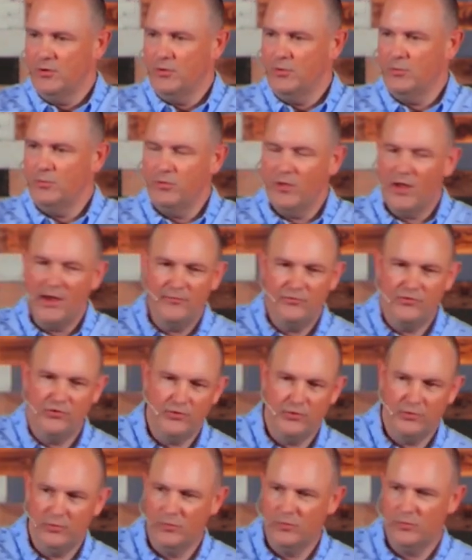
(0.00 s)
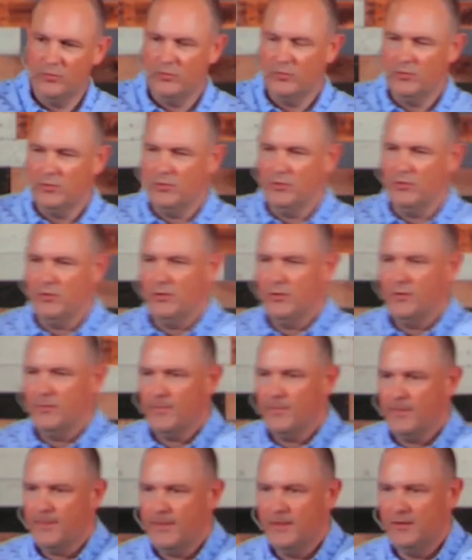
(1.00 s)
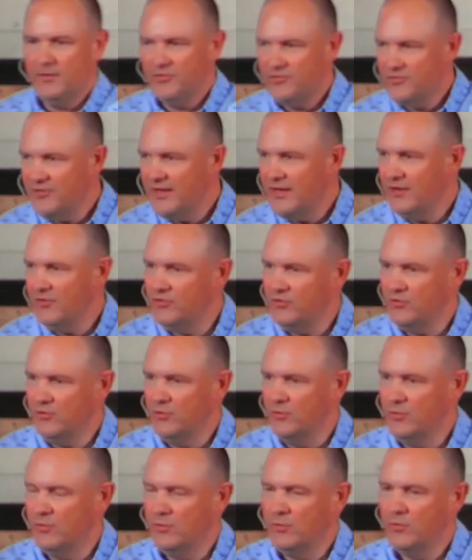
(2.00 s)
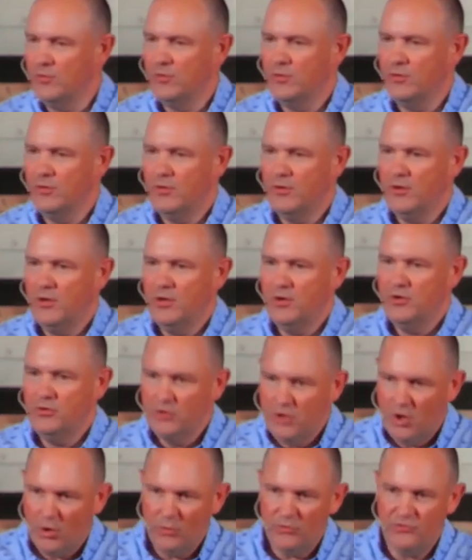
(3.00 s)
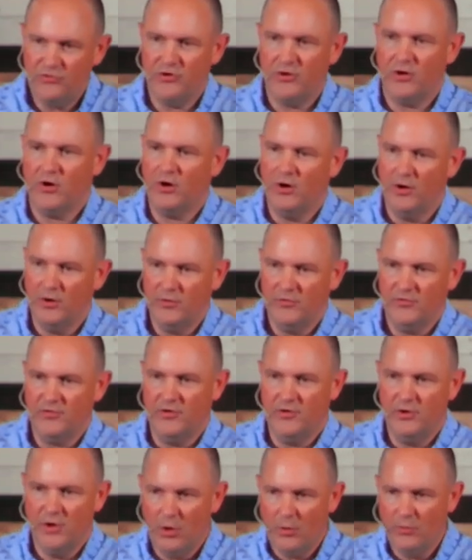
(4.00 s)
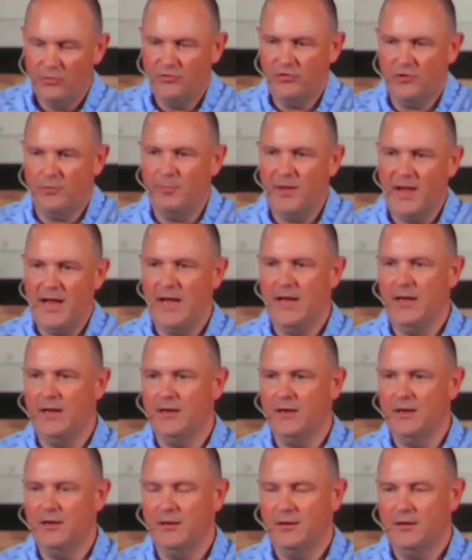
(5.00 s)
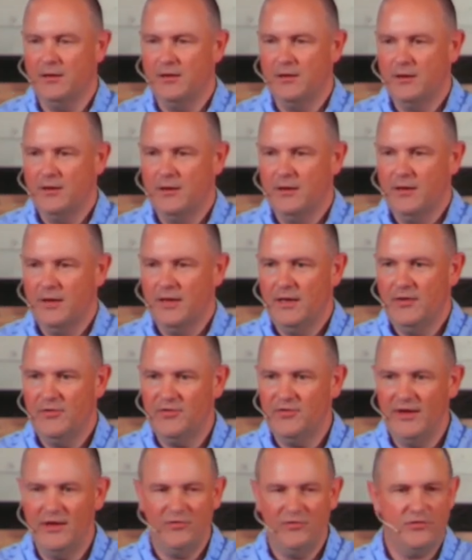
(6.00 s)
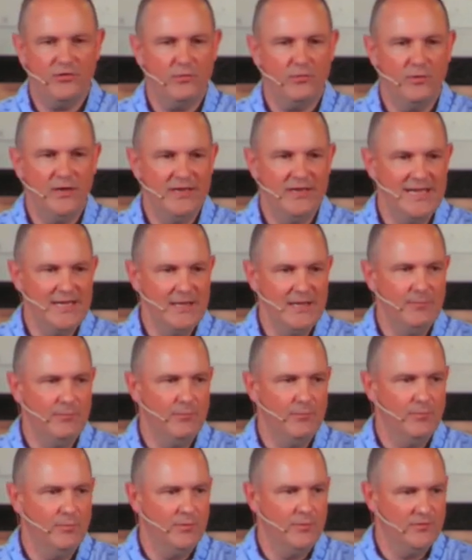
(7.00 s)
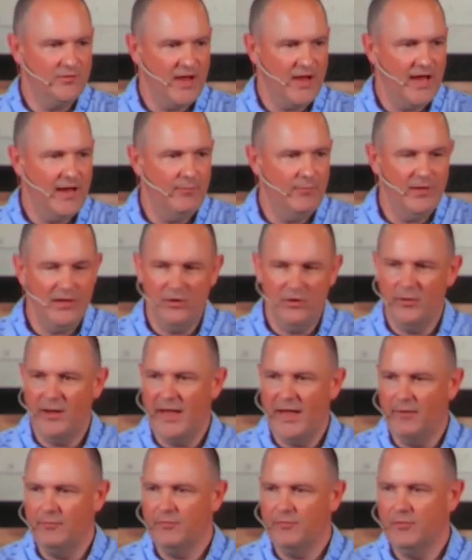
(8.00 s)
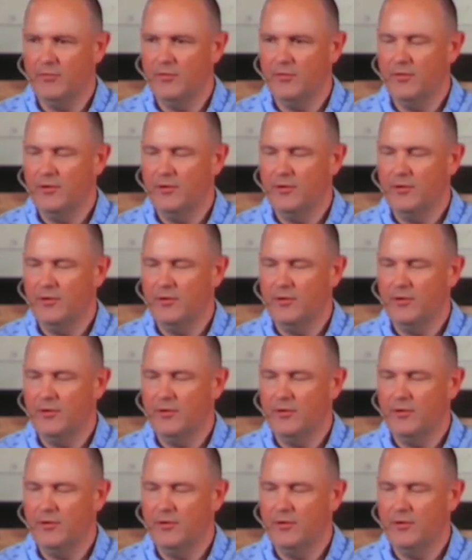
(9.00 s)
who loves you and sees you, knows your hurts and knows your pain, and he seeks to redeem the time that you have.